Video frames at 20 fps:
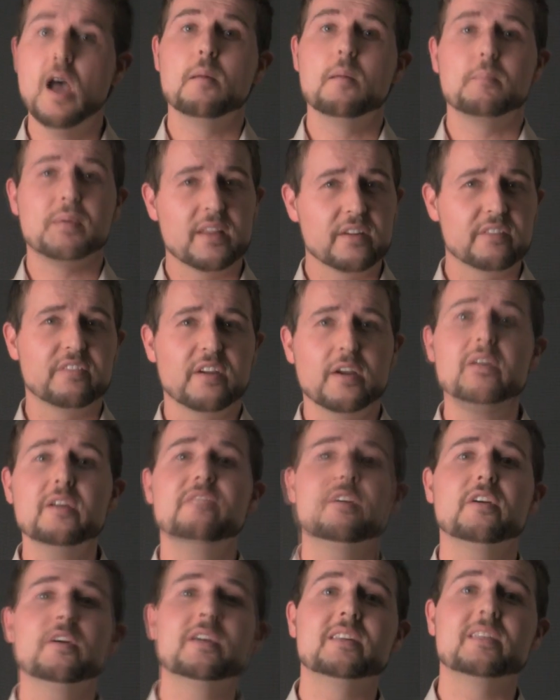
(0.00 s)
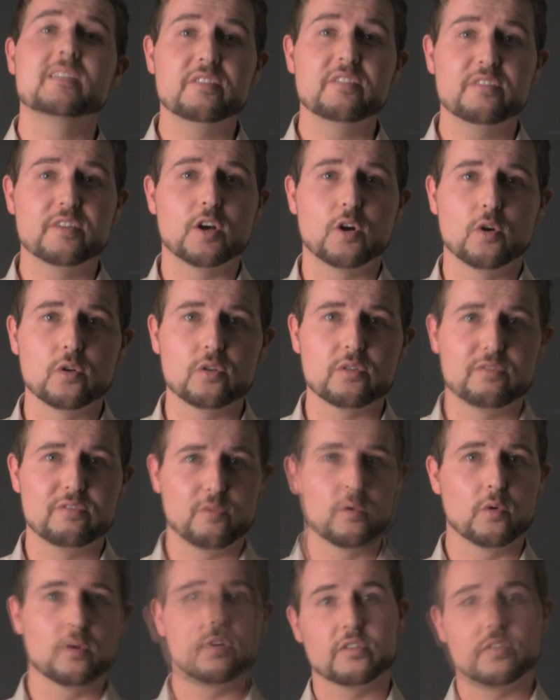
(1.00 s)
but they're very, very difficult
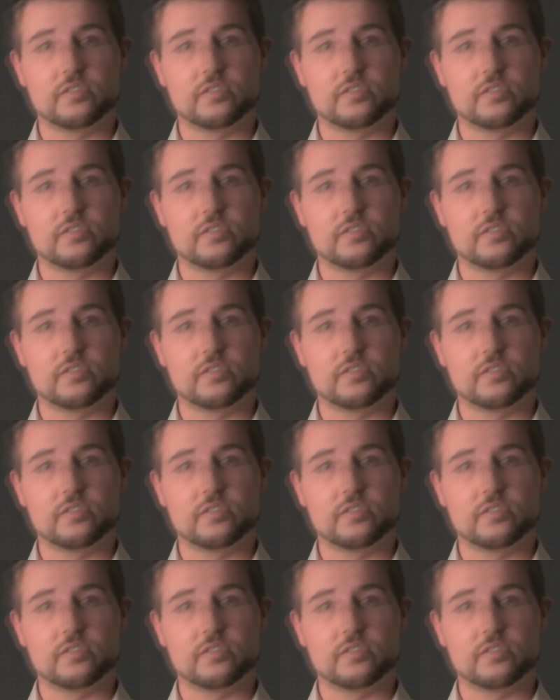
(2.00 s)
for